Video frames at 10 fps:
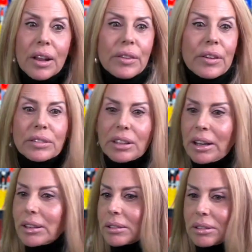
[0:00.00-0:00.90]
They're
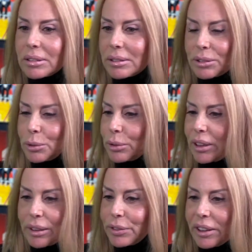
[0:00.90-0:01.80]
entitled to
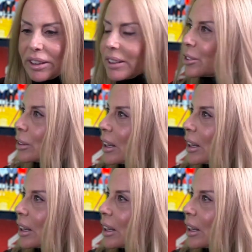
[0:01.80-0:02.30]
get financial